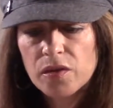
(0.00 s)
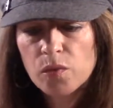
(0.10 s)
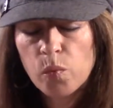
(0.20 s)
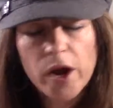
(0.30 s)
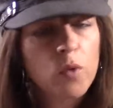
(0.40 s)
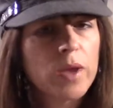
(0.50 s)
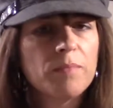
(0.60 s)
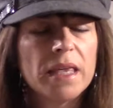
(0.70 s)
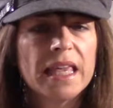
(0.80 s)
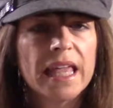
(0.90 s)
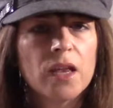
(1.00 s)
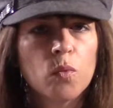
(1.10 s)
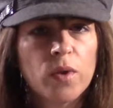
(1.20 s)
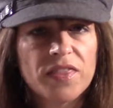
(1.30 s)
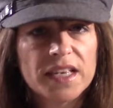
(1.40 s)
where we
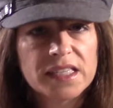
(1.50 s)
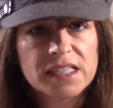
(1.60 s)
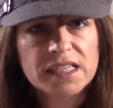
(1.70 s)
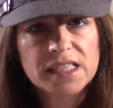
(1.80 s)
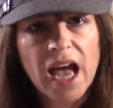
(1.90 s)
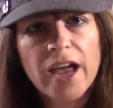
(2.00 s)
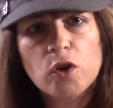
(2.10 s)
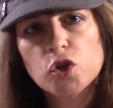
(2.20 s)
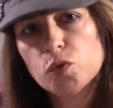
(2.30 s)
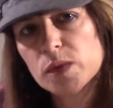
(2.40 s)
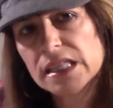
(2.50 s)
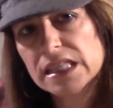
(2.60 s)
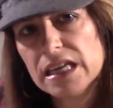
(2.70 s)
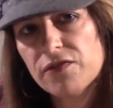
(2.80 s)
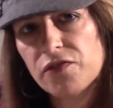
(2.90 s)
begin with this desire to
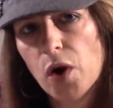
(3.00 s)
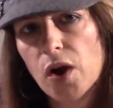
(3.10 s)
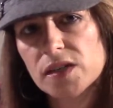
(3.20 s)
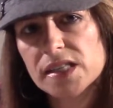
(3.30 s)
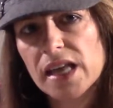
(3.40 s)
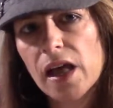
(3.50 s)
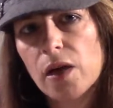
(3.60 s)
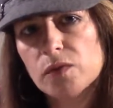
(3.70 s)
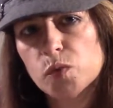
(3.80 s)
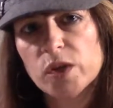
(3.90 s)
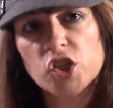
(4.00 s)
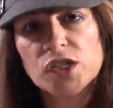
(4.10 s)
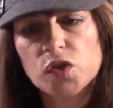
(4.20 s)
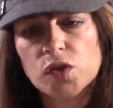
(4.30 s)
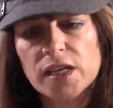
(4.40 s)
receive for ourselves, which
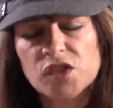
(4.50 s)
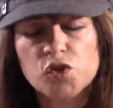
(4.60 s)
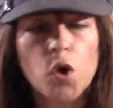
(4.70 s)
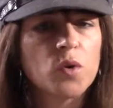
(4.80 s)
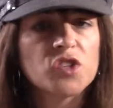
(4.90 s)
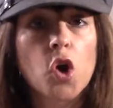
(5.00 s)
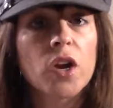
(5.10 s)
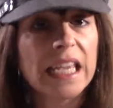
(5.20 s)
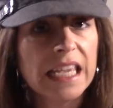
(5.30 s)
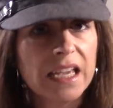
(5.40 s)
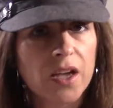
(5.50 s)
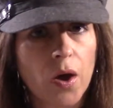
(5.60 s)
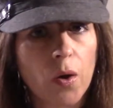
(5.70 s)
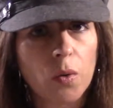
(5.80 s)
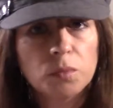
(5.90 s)
is known as our
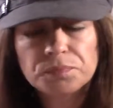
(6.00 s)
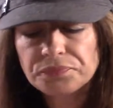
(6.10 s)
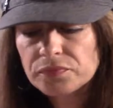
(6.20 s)
ego.